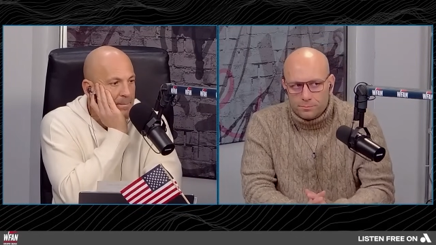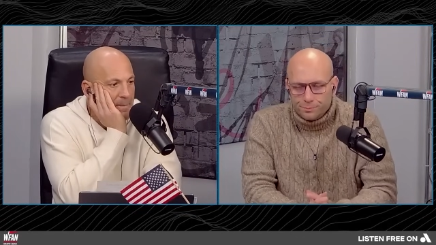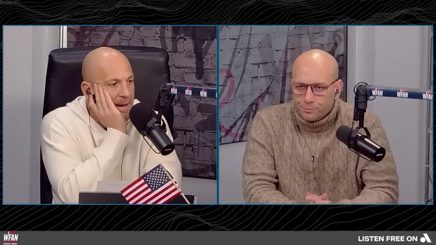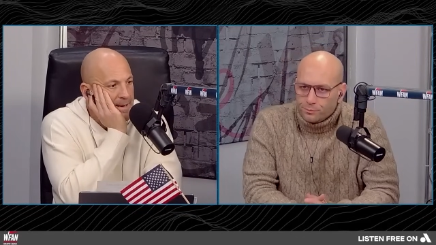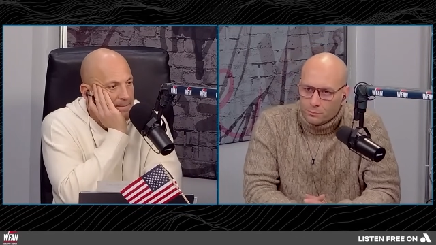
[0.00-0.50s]

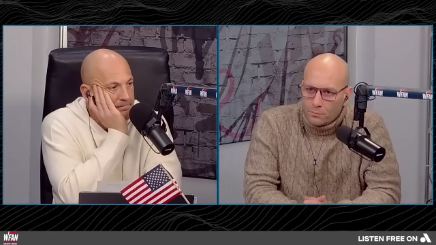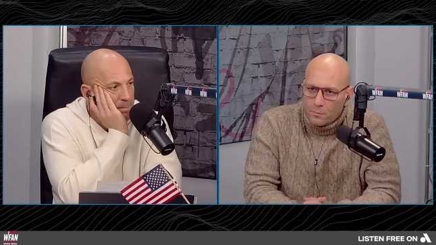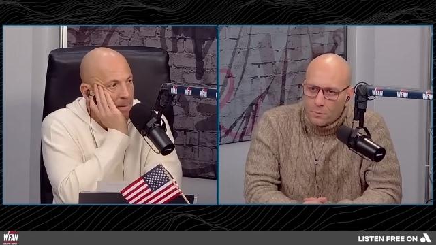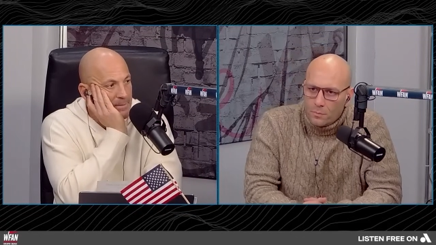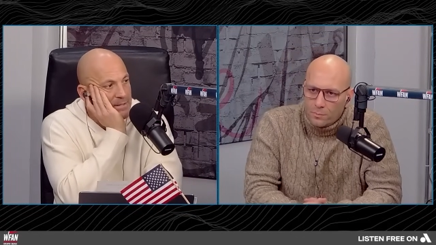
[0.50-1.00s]
Speaker 1: by
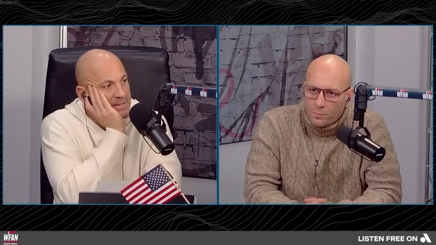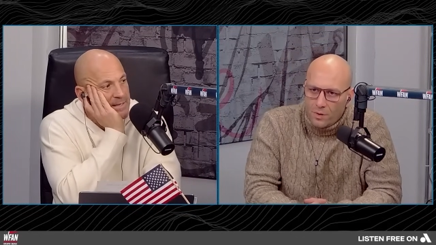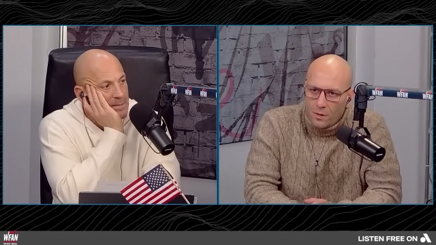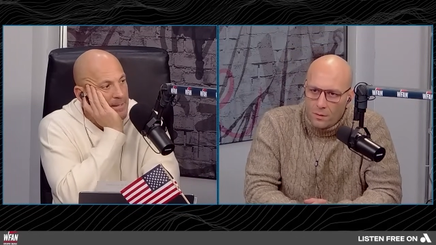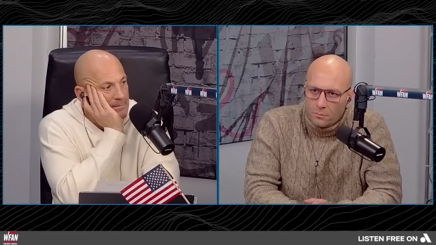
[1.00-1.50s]
public
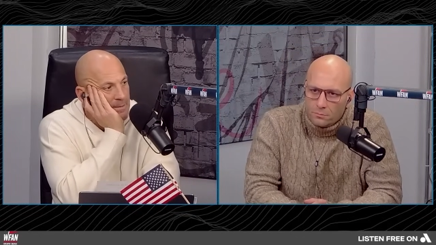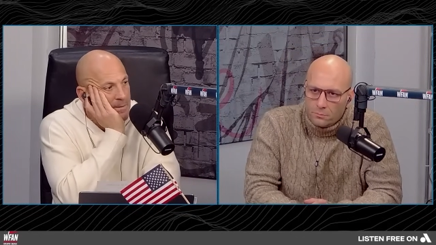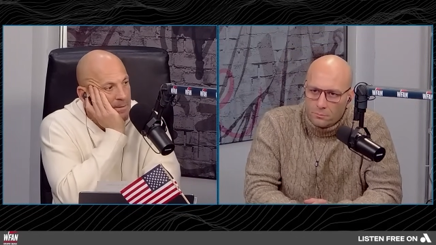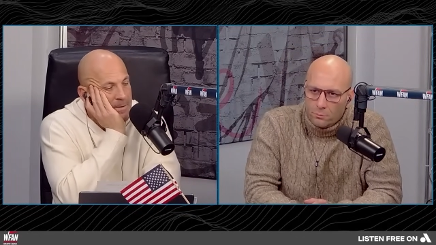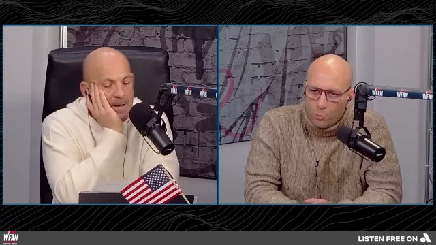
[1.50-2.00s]
sentiment.
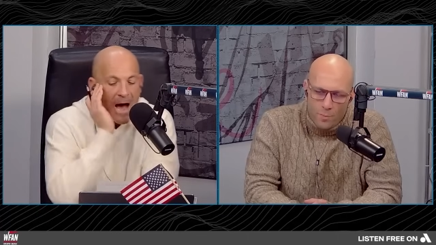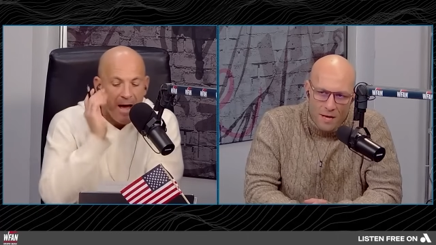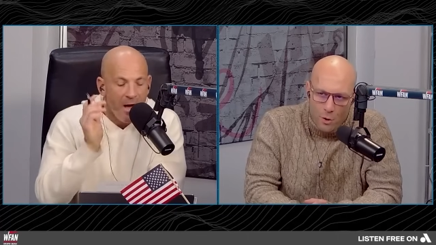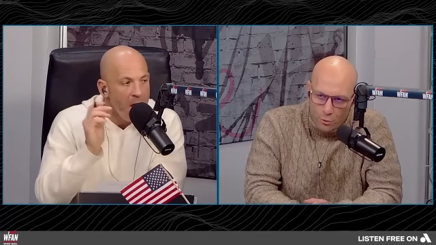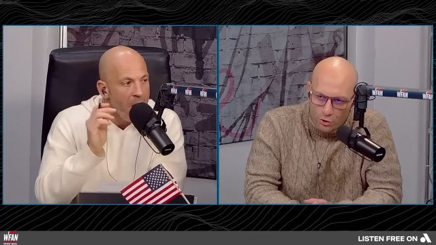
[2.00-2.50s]
What about I,
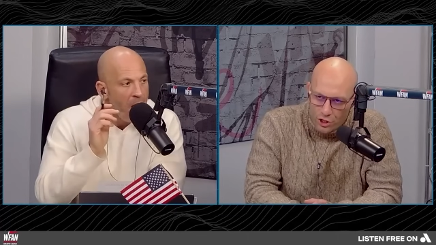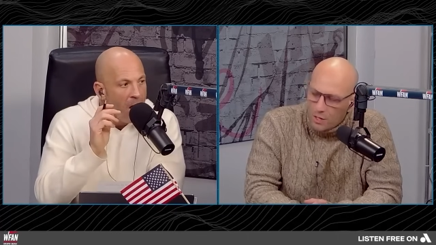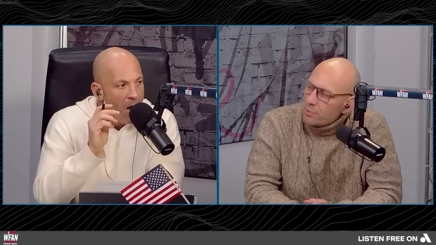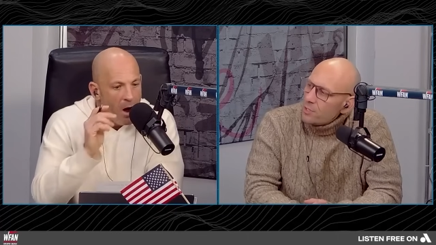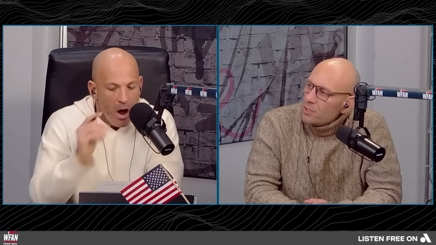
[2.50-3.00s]

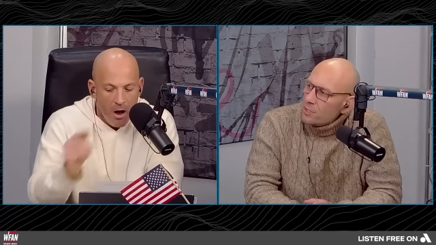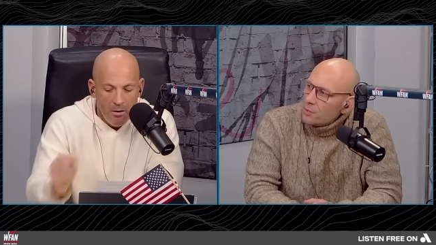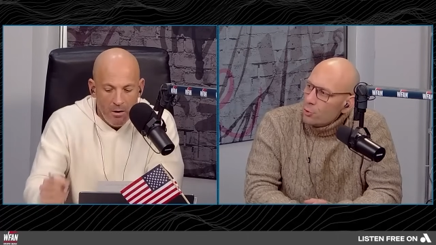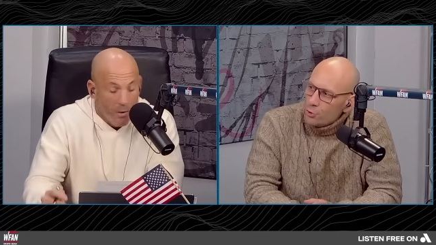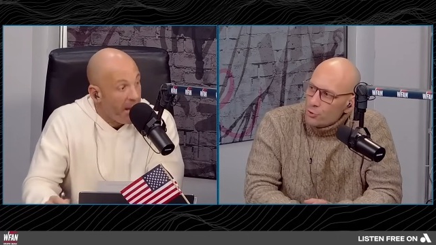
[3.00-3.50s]
ownership?
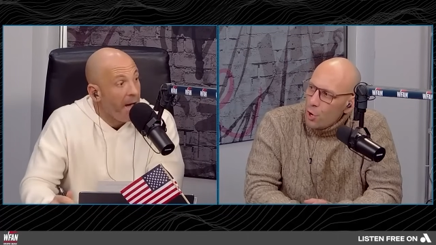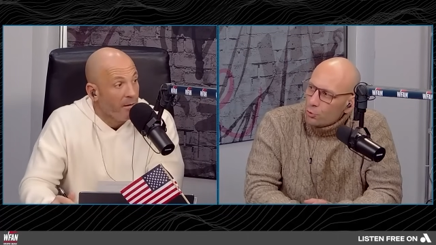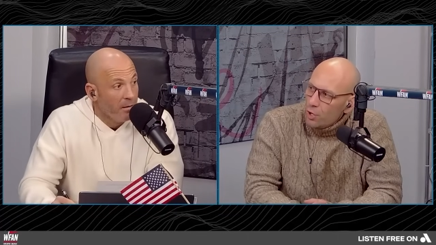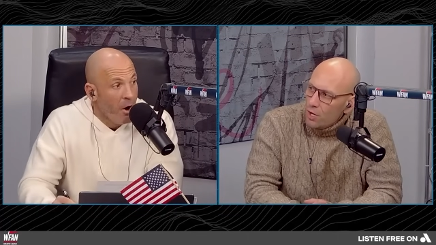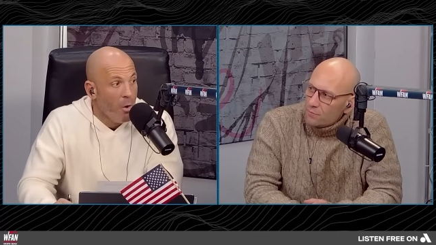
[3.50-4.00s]
oh, oh, oh yeah. You
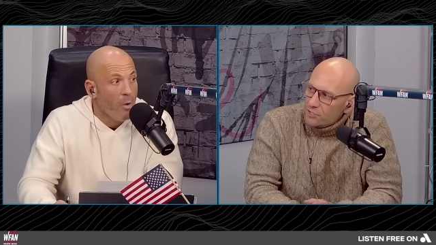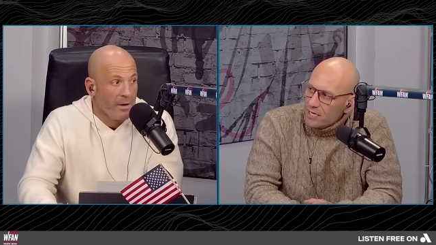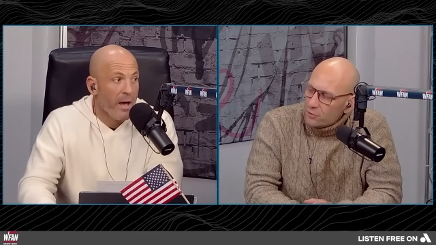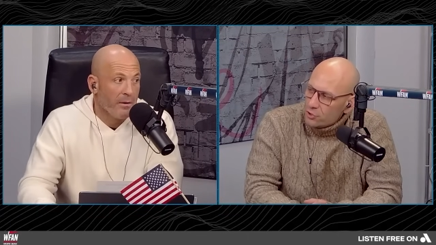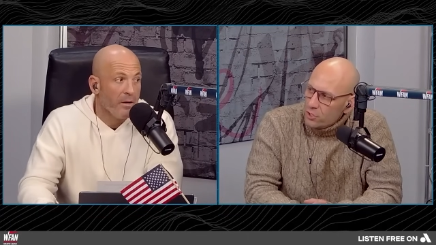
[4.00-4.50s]
know oh, oh
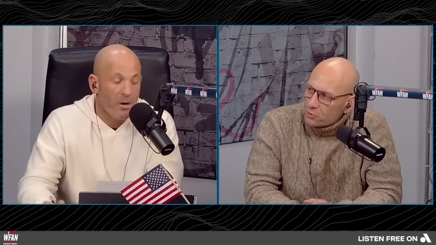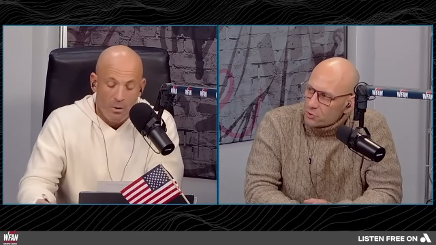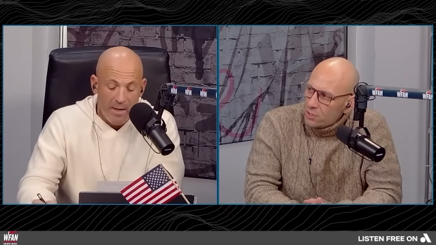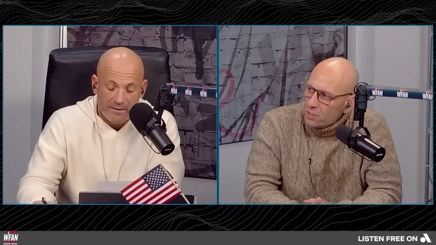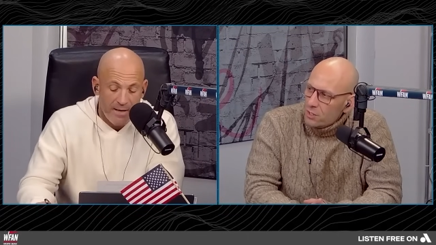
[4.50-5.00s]
yeah. Jones. You know,
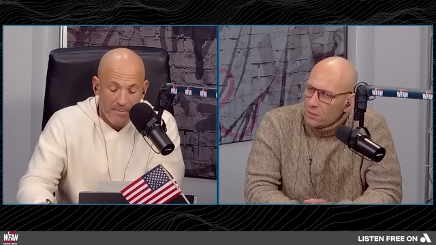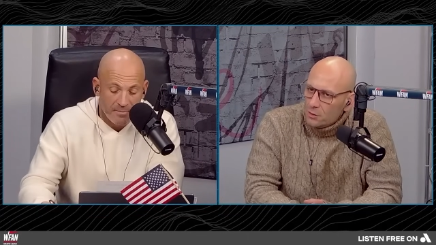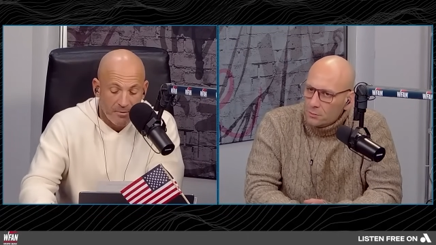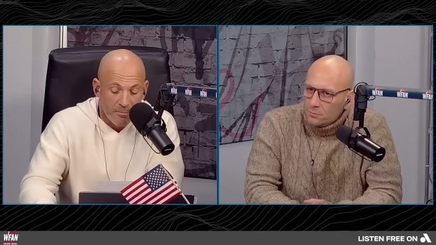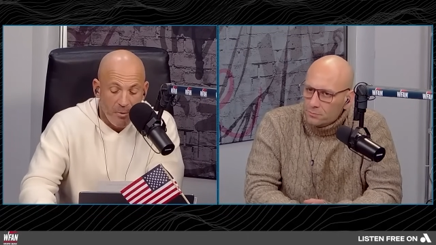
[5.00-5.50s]
that's
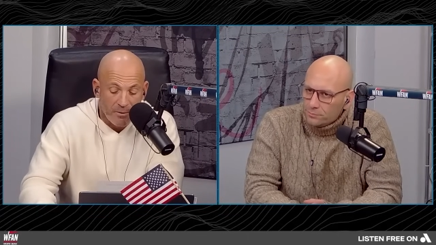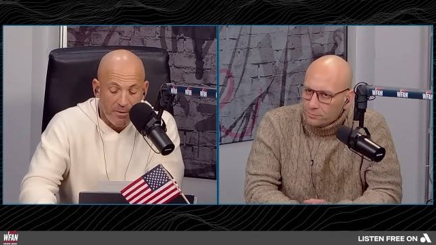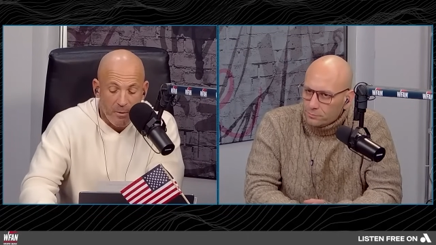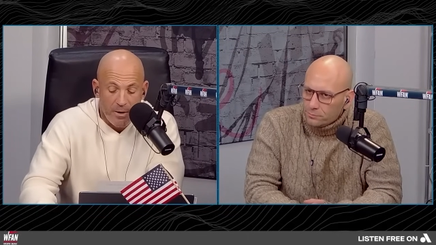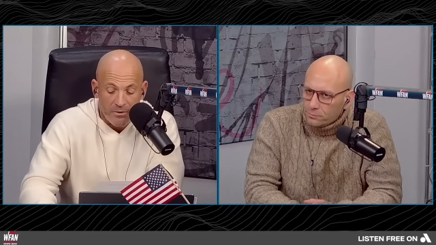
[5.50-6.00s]
absolutely part of the
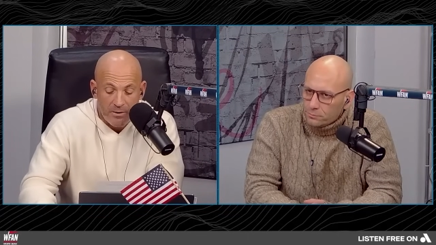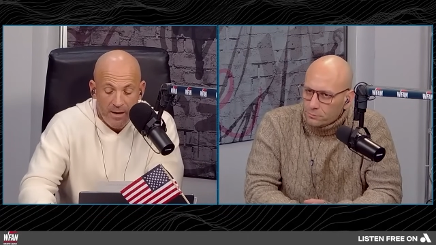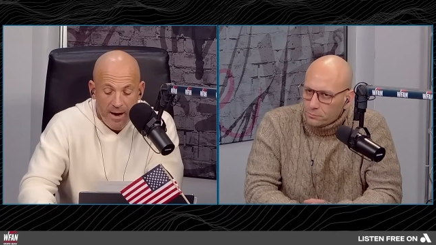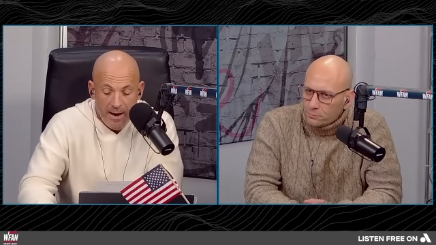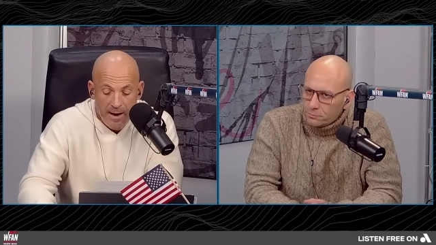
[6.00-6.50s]
equation.
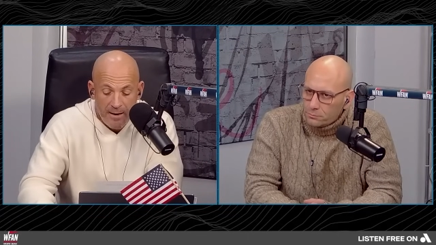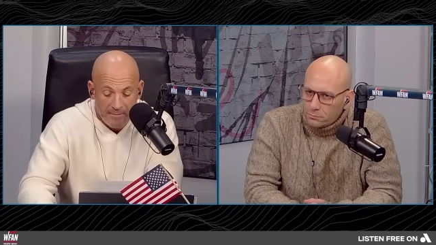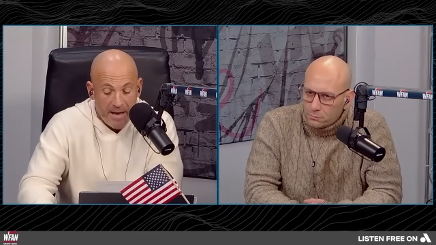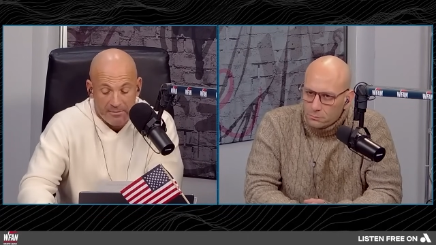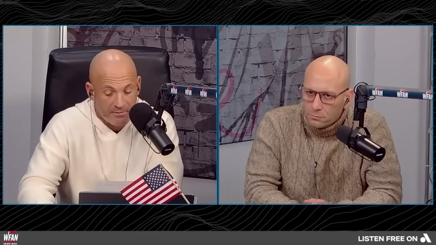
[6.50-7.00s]
Uh,
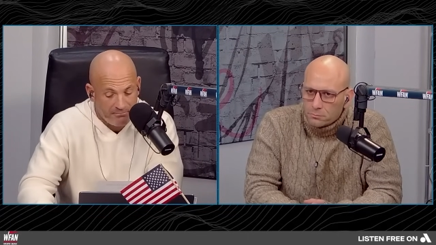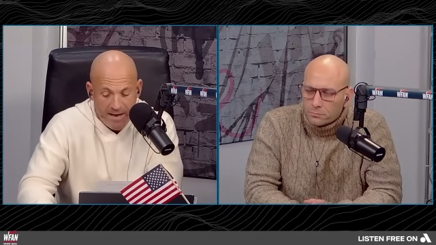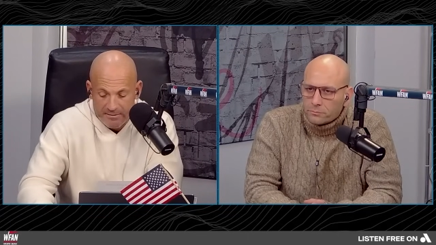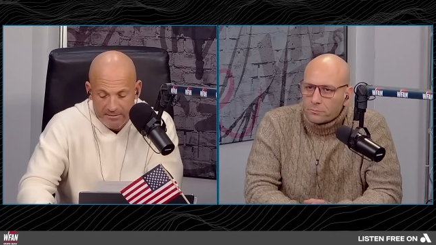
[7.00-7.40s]
yes, yes.